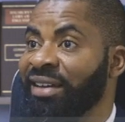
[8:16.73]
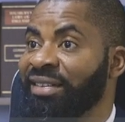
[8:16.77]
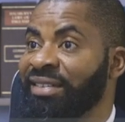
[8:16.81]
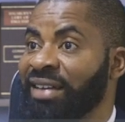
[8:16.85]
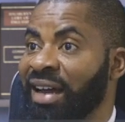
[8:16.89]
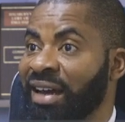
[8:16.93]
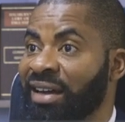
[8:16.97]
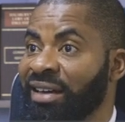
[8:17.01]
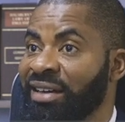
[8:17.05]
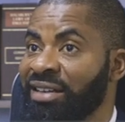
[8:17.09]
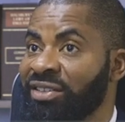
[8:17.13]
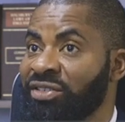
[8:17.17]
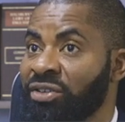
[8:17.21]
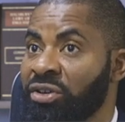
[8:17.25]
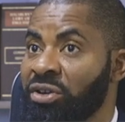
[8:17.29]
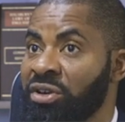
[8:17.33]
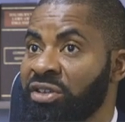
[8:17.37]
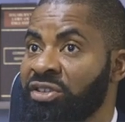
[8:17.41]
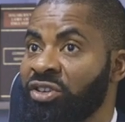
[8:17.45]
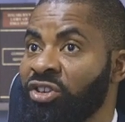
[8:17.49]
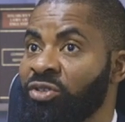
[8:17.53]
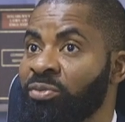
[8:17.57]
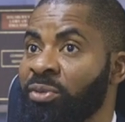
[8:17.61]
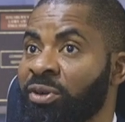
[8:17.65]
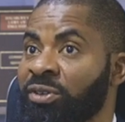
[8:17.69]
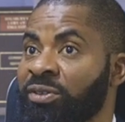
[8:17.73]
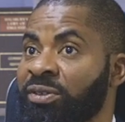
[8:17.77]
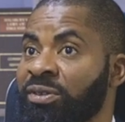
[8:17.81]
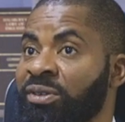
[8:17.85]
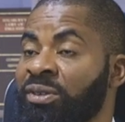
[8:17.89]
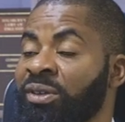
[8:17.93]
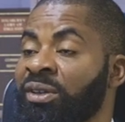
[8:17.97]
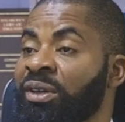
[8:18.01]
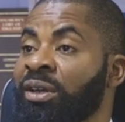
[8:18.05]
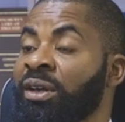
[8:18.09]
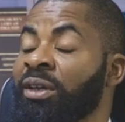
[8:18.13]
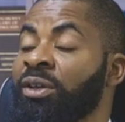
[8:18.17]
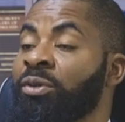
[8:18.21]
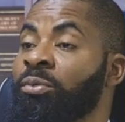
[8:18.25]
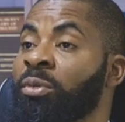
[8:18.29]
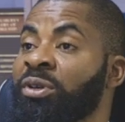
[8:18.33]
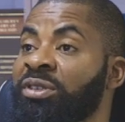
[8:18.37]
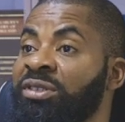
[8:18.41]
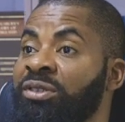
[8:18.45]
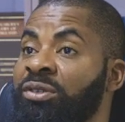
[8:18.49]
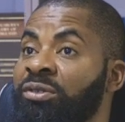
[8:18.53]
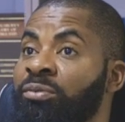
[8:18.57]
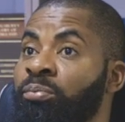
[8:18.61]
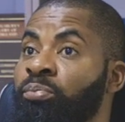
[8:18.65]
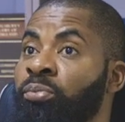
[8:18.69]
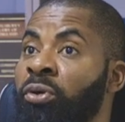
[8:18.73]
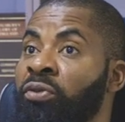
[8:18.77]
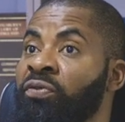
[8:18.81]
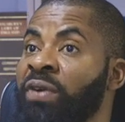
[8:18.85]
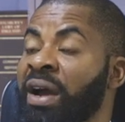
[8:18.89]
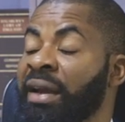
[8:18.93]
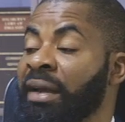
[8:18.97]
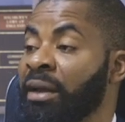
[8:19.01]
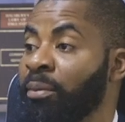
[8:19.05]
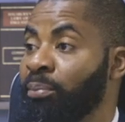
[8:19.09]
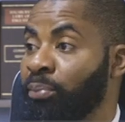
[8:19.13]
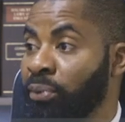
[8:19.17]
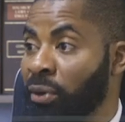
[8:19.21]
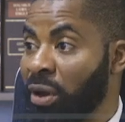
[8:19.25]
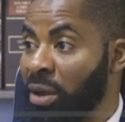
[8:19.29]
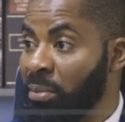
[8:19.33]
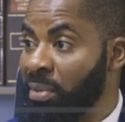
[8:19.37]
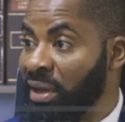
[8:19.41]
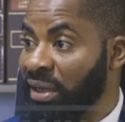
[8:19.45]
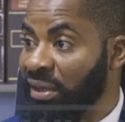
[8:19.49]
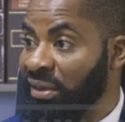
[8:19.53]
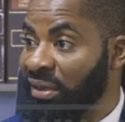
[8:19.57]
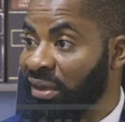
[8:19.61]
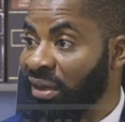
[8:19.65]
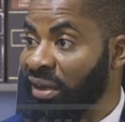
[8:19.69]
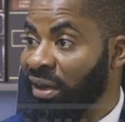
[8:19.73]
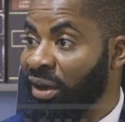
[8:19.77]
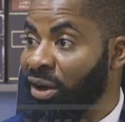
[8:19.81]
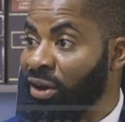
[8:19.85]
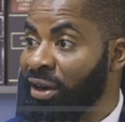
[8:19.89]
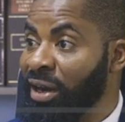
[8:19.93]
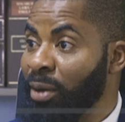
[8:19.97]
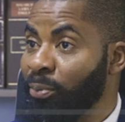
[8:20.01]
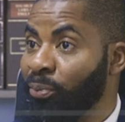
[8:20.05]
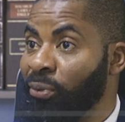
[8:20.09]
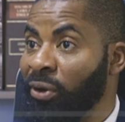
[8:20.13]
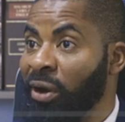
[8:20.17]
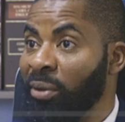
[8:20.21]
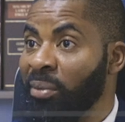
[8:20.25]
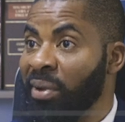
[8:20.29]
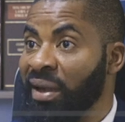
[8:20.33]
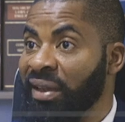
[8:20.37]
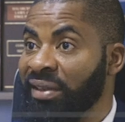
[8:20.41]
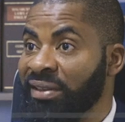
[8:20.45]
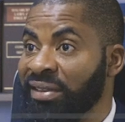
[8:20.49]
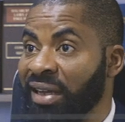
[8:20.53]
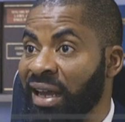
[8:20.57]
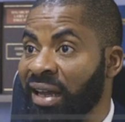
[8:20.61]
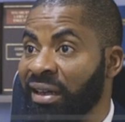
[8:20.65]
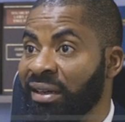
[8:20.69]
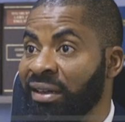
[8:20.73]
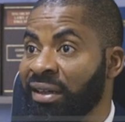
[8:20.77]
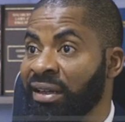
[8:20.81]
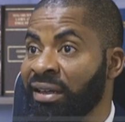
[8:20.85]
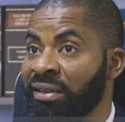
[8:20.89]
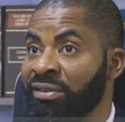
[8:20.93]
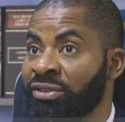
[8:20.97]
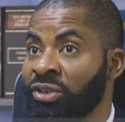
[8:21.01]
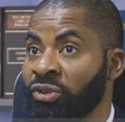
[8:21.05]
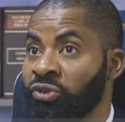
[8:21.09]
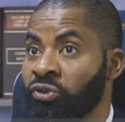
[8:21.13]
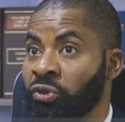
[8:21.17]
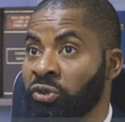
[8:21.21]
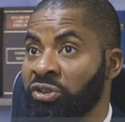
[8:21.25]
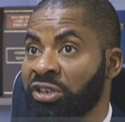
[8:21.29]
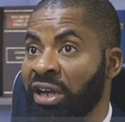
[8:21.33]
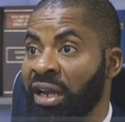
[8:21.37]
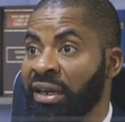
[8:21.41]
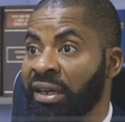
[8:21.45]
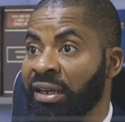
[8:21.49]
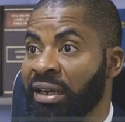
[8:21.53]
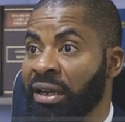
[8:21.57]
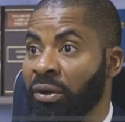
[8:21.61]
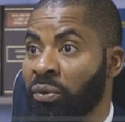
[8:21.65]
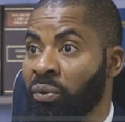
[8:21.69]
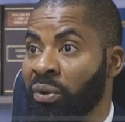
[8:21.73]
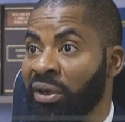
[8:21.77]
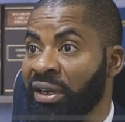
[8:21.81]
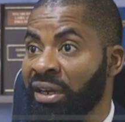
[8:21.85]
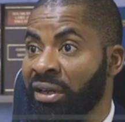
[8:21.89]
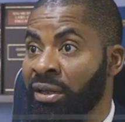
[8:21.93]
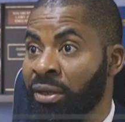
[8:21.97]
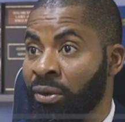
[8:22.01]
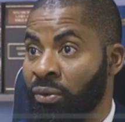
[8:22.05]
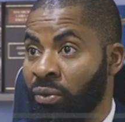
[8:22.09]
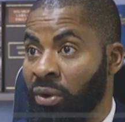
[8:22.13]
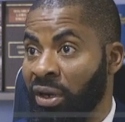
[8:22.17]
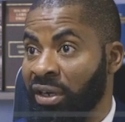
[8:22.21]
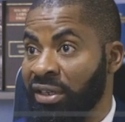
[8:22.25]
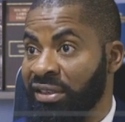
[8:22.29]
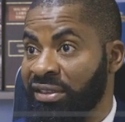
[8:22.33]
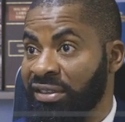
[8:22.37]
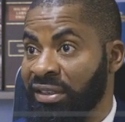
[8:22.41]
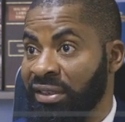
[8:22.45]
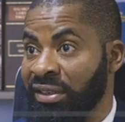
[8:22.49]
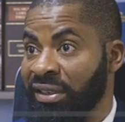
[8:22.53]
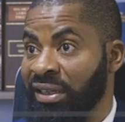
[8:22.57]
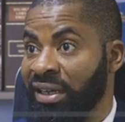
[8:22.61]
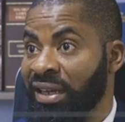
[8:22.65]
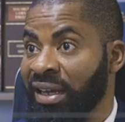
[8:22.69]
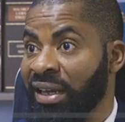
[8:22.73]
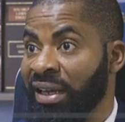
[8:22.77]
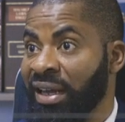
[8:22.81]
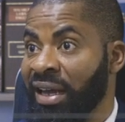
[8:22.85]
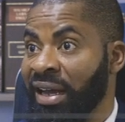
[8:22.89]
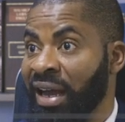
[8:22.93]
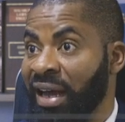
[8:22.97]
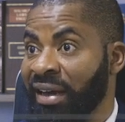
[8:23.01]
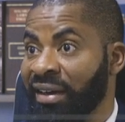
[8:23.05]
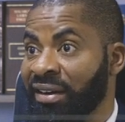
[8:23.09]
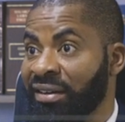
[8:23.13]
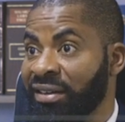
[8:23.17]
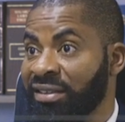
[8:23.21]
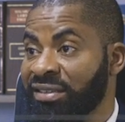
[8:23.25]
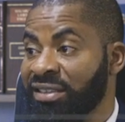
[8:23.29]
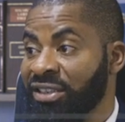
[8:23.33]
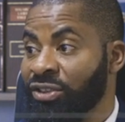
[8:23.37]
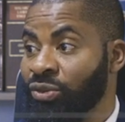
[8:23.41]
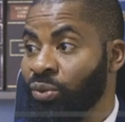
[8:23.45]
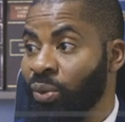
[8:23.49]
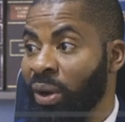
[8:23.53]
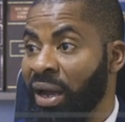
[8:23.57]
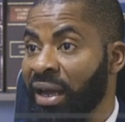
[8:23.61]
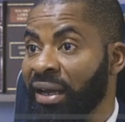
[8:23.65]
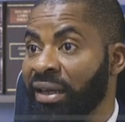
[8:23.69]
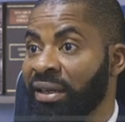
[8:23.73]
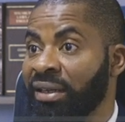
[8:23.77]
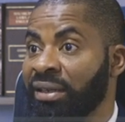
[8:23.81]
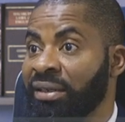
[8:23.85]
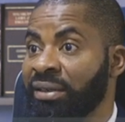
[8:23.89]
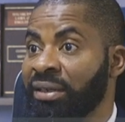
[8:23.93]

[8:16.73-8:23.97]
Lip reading: Tackling insecurity, you must provide employment. Unemployment and social inequality are the reasons why